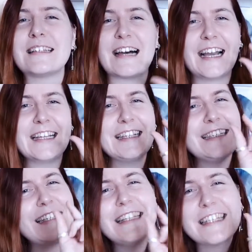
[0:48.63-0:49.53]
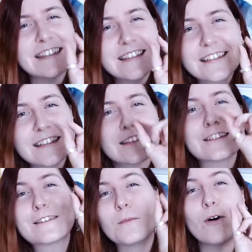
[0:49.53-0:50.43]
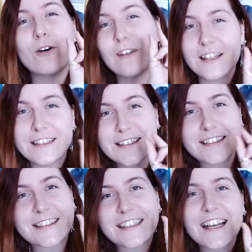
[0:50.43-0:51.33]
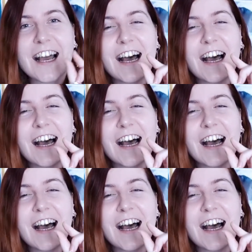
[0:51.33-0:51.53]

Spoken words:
tiniest, smallest